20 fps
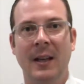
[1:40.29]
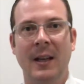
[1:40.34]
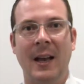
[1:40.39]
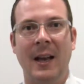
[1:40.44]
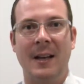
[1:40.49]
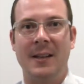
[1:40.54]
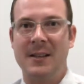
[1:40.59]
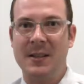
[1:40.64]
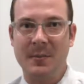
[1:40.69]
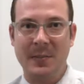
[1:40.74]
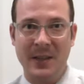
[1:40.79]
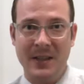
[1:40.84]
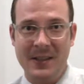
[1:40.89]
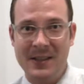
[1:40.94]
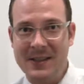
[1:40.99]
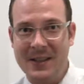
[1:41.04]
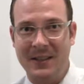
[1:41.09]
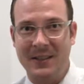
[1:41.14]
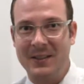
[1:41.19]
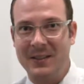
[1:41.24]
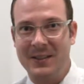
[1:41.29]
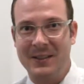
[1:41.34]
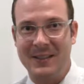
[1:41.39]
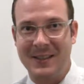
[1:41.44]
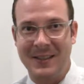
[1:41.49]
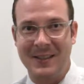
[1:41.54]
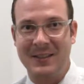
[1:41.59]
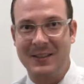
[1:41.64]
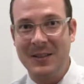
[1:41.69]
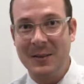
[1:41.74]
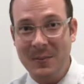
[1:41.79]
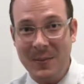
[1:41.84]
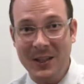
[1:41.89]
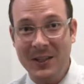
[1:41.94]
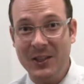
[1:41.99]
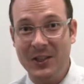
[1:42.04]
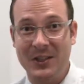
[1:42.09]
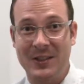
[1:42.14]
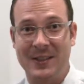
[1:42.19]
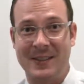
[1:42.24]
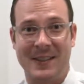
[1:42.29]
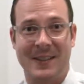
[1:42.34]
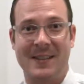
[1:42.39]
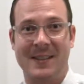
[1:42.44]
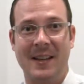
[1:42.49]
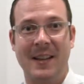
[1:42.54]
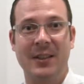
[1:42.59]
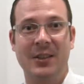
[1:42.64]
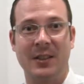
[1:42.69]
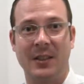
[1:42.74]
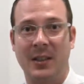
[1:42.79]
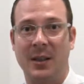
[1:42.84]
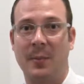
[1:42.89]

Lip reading: had diminished sensation